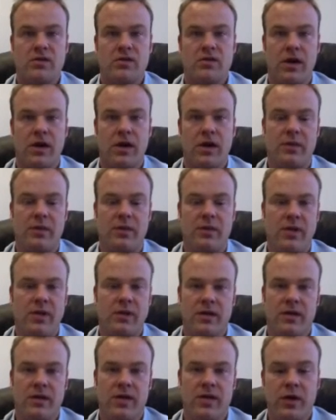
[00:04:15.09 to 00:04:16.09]
And
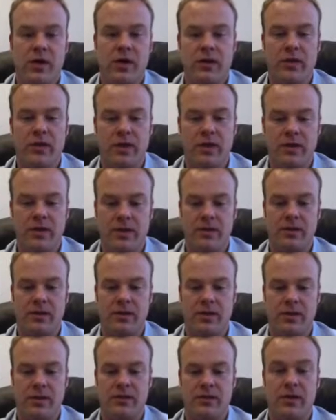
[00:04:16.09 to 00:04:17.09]

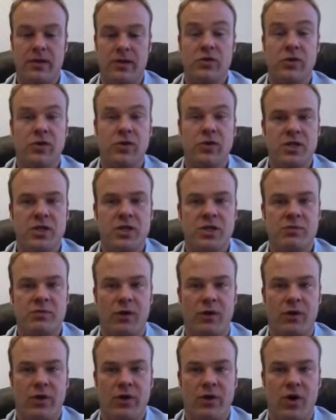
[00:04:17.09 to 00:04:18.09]
to answer your question about where
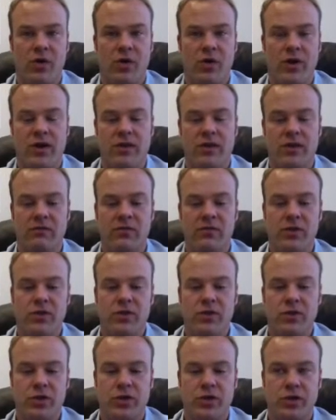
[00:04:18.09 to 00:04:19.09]
we're going in the
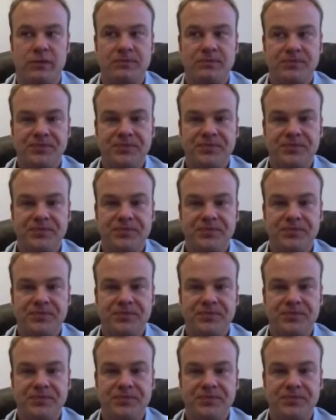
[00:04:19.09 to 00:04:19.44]
future,